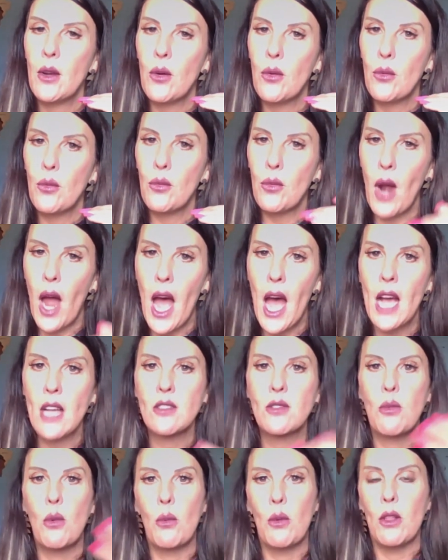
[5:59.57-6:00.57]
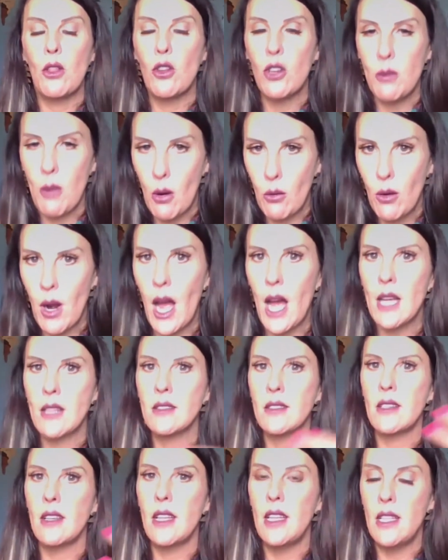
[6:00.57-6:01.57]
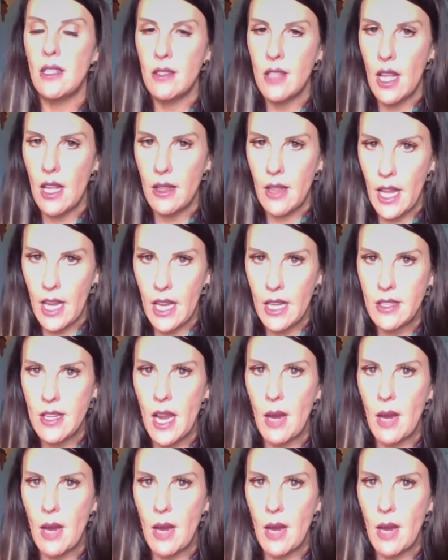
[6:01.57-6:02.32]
rocks. What we learned about rocks is that they contain